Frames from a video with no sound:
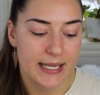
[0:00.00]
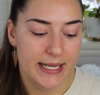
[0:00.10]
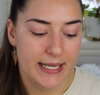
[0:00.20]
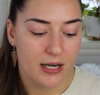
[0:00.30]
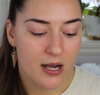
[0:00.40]

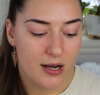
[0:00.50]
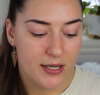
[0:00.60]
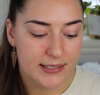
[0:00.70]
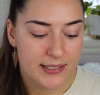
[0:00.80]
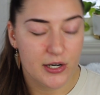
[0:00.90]
It
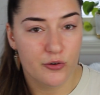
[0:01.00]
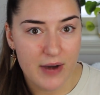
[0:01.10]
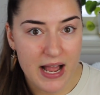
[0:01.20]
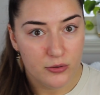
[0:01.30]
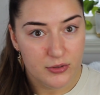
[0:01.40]
costs
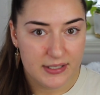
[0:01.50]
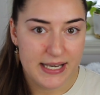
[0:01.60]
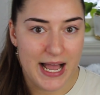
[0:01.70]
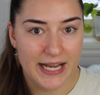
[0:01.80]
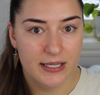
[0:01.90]
around
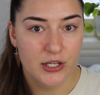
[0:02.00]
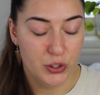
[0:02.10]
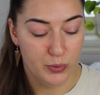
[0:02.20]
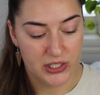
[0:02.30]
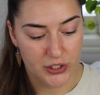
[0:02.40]
$9
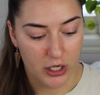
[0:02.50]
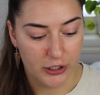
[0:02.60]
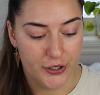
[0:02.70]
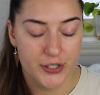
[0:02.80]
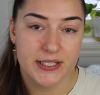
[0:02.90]

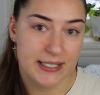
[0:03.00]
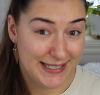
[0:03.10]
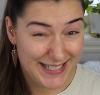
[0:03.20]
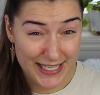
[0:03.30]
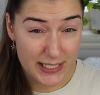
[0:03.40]
US,
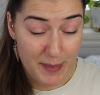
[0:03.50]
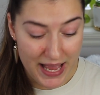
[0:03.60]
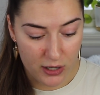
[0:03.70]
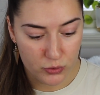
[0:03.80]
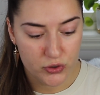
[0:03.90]
6
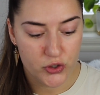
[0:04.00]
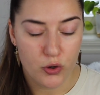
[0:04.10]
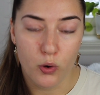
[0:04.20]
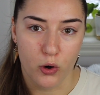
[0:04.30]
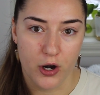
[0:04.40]
pounds,
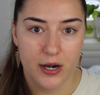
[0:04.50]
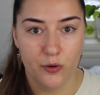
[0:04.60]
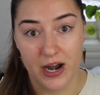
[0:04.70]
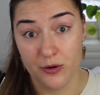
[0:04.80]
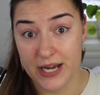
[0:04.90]
or
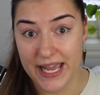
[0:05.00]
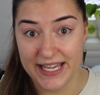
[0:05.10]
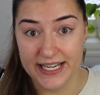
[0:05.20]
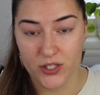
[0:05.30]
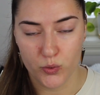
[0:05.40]
around
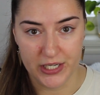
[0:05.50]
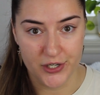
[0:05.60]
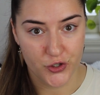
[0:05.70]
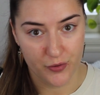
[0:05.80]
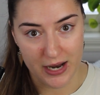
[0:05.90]
80
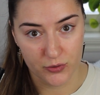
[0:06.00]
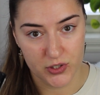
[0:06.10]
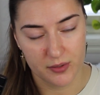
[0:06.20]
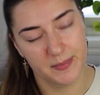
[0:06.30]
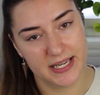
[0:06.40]
Swedish
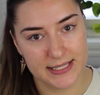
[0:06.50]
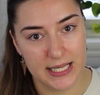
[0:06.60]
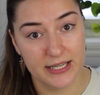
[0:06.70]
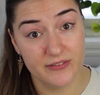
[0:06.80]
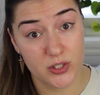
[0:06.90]
crowns. Because
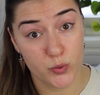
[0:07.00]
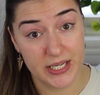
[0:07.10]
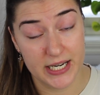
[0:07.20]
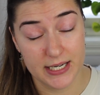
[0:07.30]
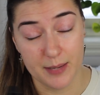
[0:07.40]
I live in
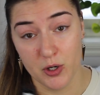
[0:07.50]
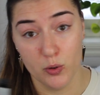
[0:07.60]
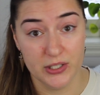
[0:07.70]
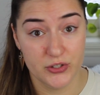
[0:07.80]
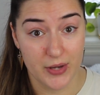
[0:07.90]
Sweden, I'm
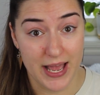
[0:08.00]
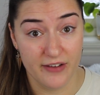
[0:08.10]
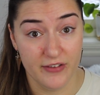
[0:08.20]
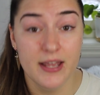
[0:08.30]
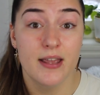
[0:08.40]
going to have